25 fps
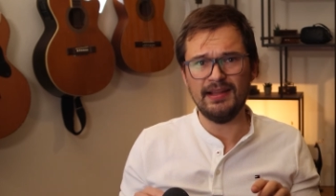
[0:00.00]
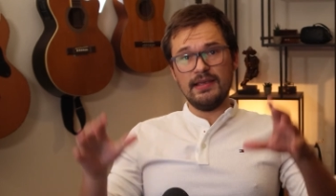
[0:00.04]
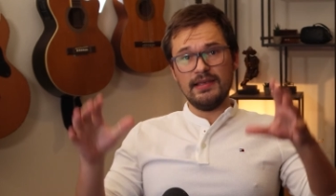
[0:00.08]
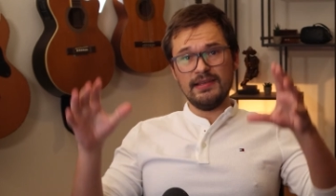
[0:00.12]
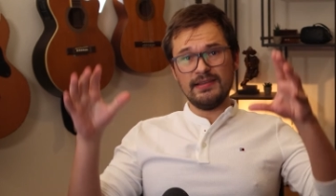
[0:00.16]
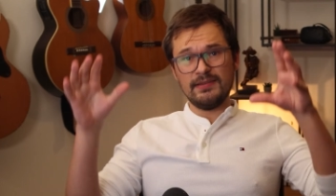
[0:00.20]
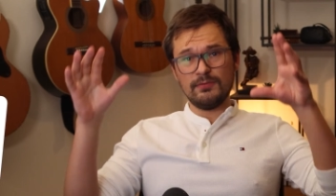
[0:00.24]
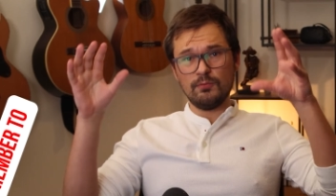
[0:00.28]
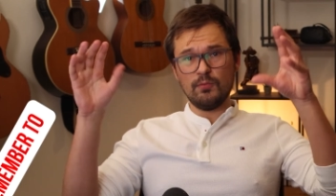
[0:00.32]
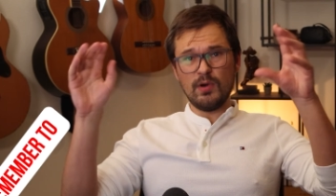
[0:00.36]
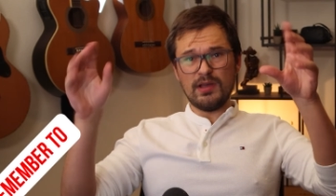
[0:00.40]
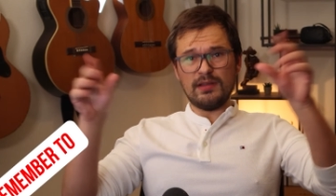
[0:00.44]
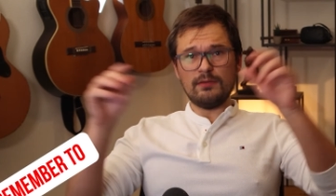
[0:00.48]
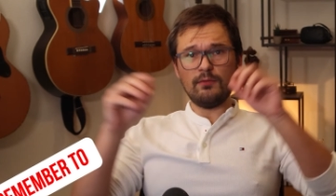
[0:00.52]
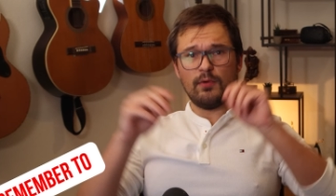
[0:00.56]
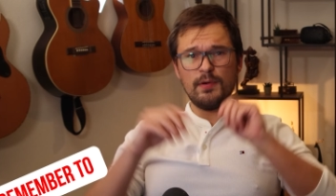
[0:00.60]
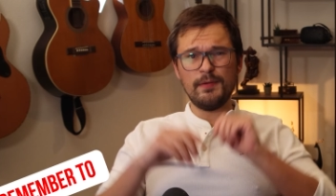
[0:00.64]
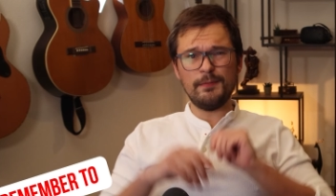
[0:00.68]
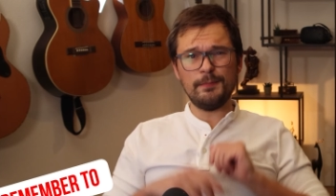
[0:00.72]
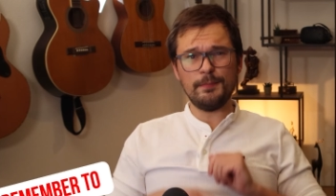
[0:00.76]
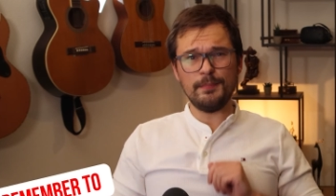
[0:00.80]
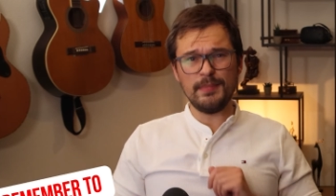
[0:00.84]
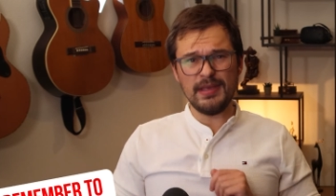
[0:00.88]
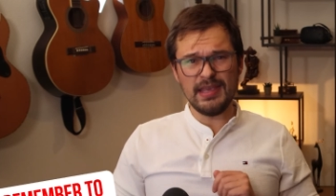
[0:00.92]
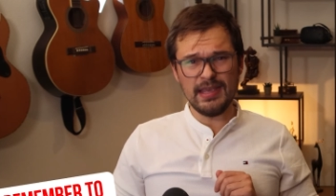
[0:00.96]
This was
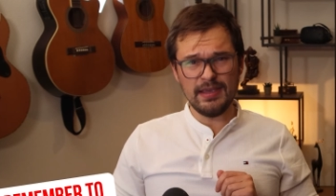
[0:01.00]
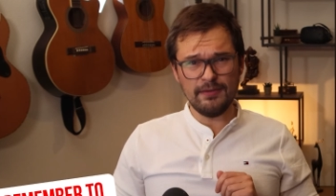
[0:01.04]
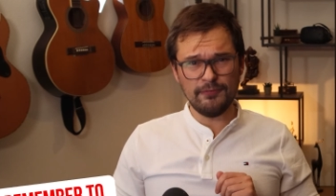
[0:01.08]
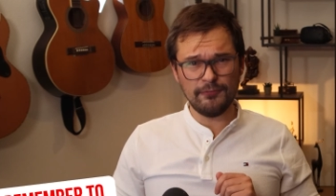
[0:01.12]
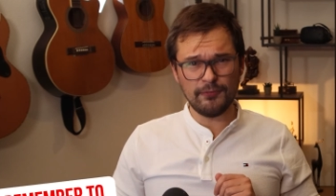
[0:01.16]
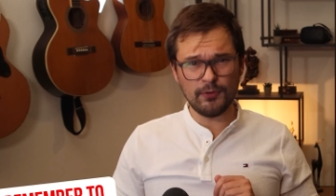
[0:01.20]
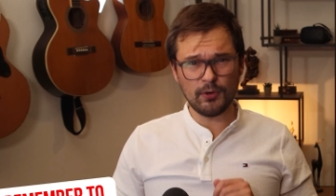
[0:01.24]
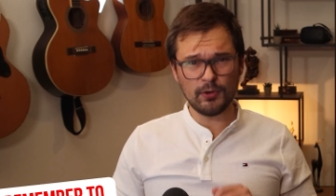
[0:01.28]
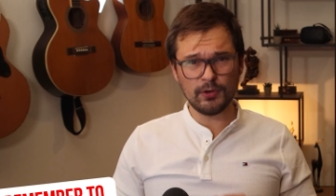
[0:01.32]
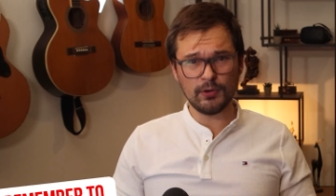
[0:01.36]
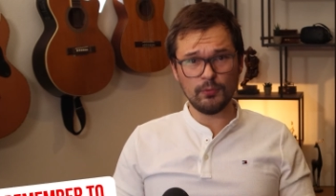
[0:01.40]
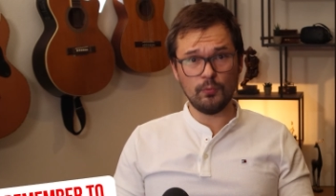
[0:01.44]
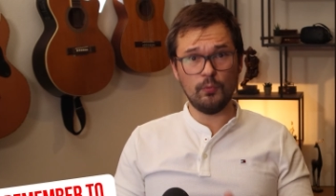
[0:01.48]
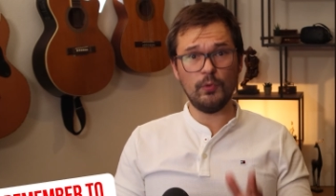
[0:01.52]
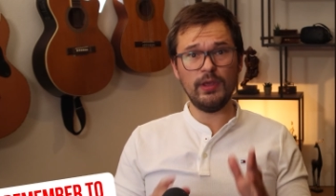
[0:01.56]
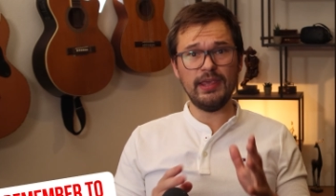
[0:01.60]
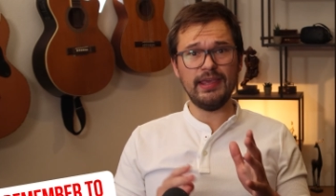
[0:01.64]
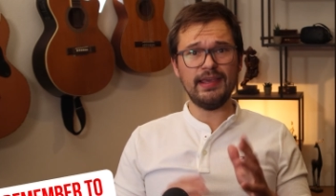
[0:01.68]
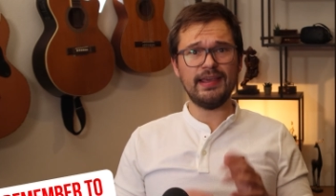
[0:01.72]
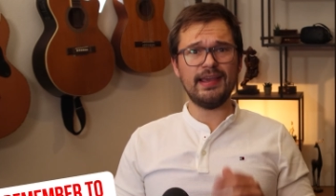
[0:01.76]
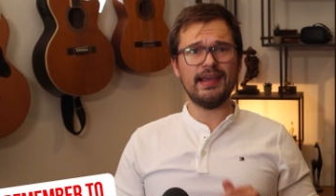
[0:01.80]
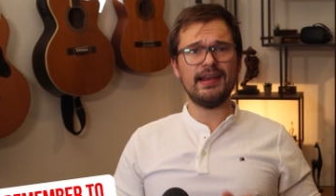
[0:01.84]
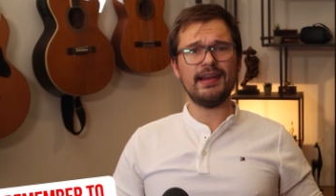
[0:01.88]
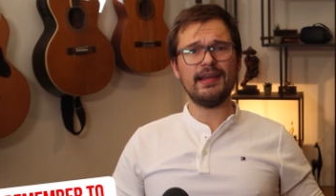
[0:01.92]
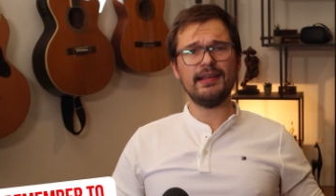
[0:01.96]
me for the
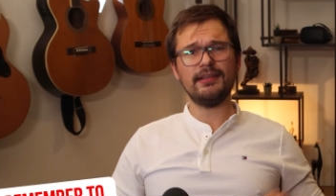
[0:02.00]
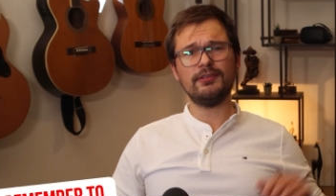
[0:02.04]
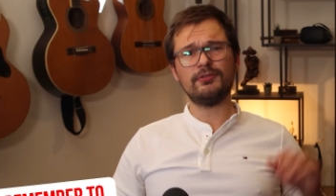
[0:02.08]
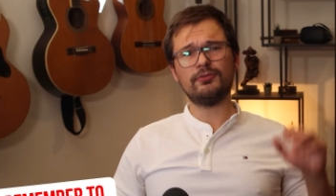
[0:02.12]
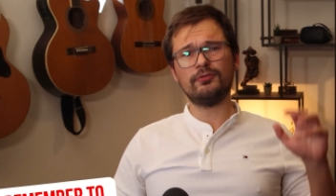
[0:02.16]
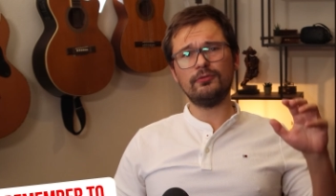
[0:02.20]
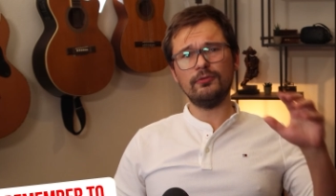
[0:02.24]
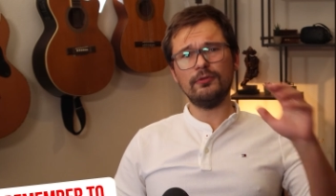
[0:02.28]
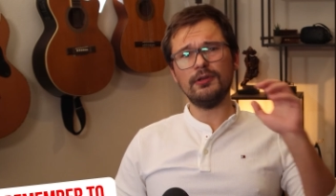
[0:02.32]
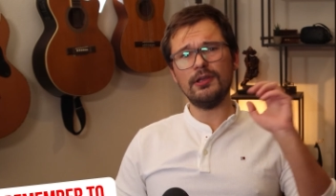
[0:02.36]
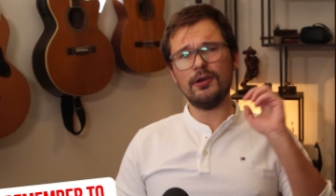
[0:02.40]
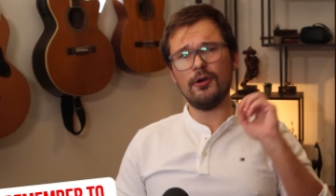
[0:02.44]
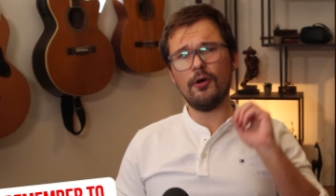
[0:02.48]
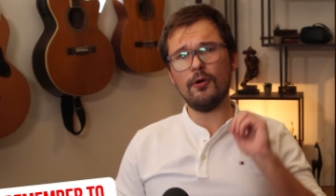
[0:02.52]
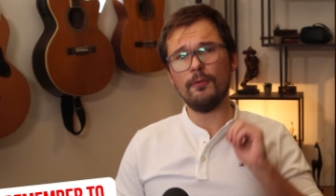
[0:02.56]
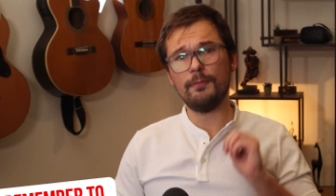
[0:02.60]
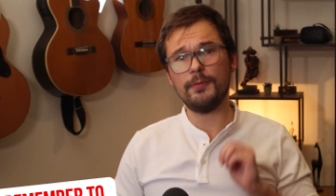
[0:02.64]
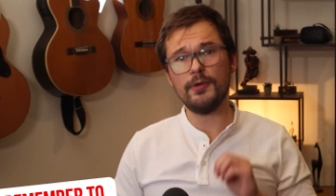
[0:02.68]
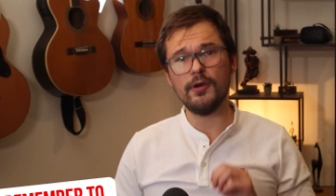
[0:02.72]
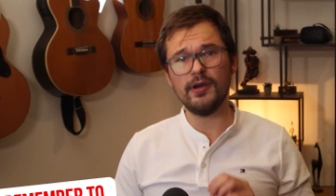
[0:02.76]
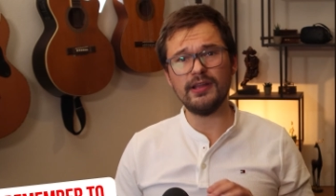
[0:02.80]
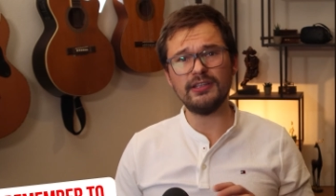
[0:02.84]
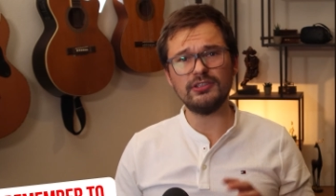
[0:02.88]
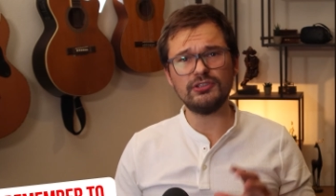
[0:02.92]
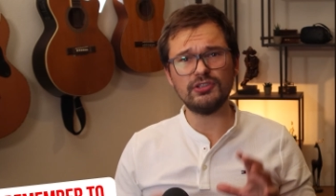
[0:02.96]
week, and I truly
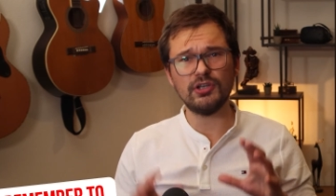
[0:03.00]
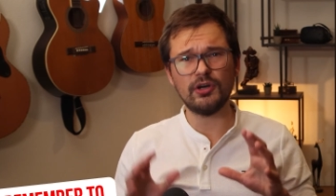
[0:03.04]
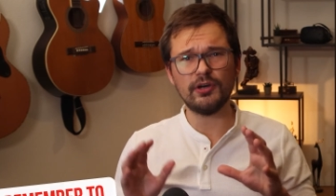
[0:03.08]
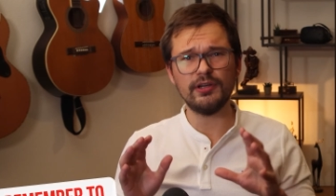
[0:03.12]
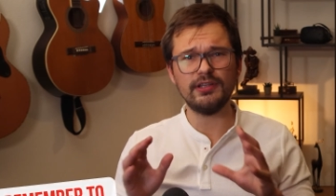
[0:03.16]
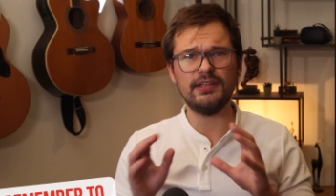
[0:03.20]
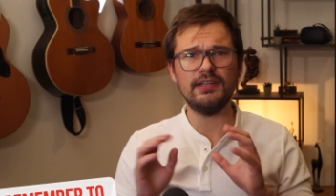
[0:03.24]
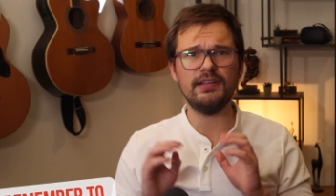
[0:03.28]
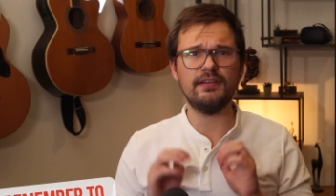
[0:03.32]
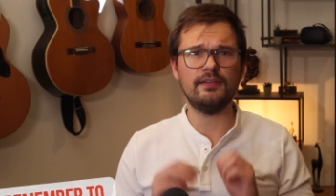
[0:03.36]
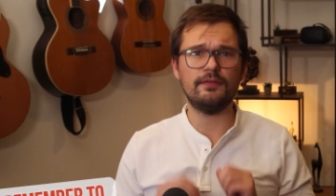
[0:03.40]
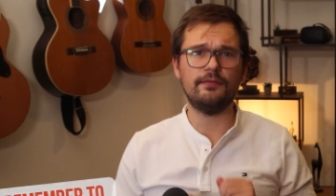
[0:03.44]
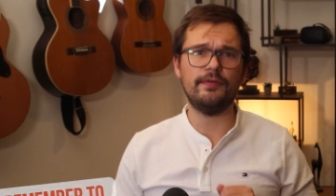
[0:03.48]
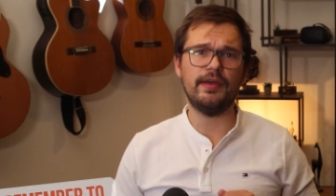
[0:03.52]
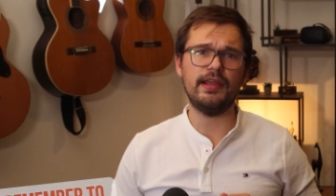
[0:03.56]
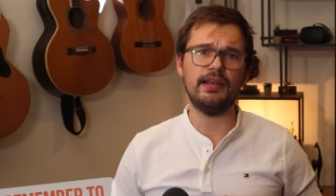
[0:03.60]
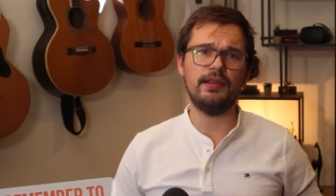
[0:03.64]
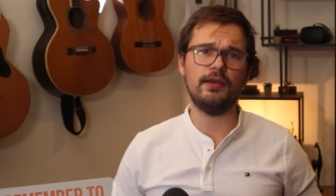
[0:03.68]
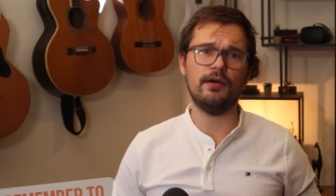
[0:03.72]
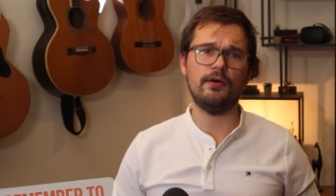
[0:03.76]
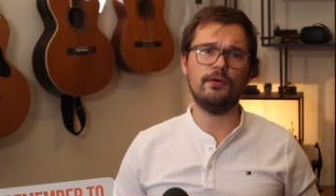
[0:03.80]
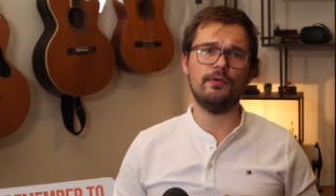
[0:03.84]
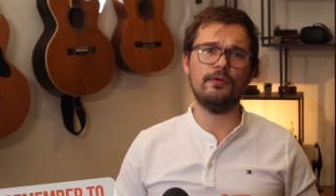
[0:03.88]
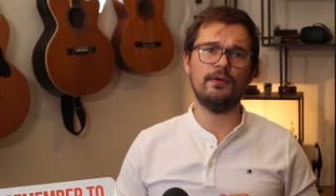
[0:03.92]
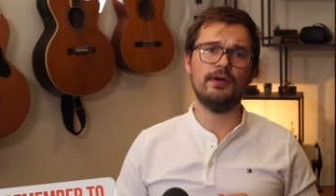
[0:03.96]
hope you enjoyed this
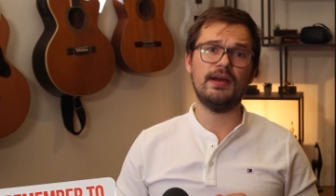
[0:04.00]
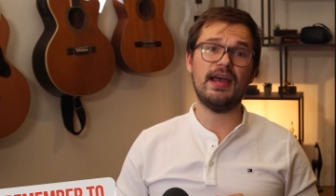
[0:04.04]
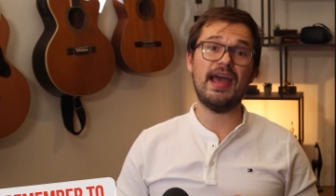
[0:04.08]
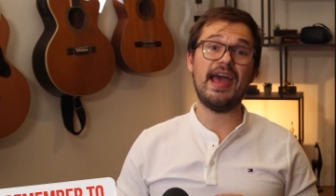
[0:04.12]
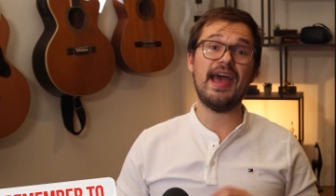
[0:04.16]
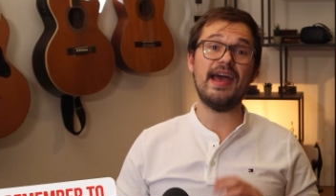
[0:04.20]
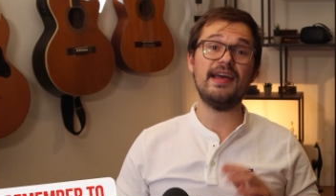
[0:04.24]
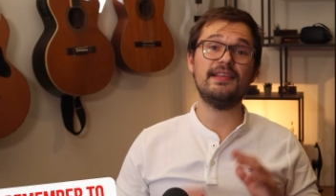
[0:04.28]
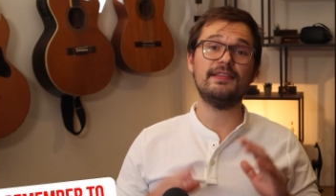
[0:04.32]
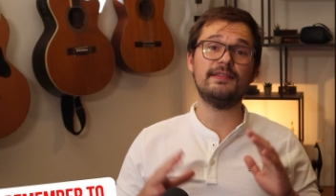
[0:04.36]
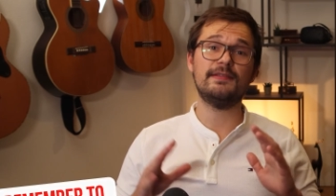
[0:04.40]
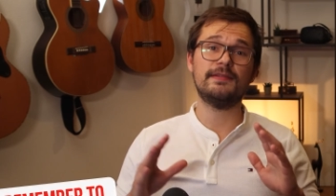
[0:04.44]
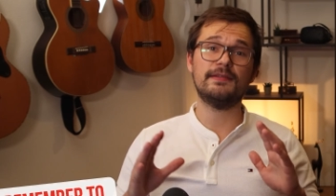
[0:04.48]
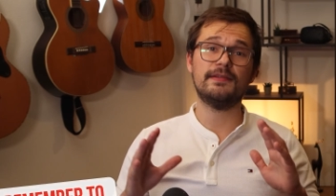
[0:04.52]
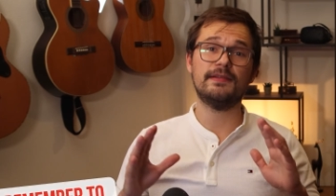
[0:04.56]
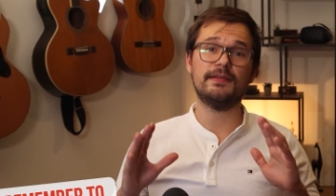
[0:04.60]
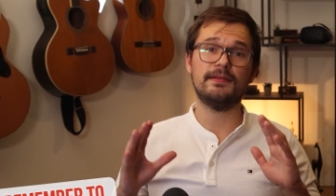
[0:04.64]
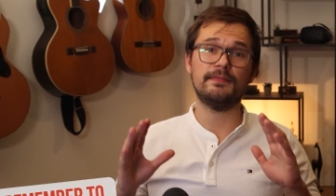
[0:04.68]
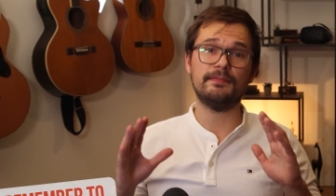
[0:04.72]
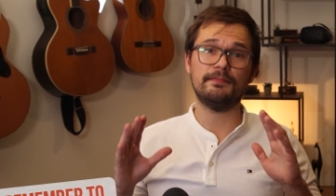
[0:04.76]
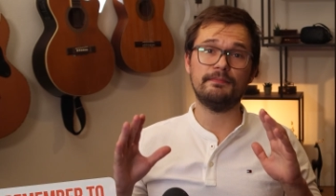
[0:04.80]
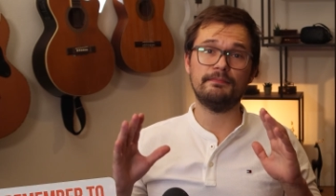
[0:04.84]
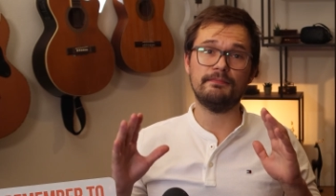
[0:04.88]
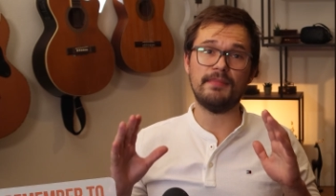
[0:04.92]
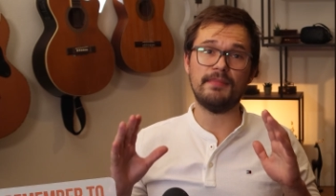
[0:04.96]
video as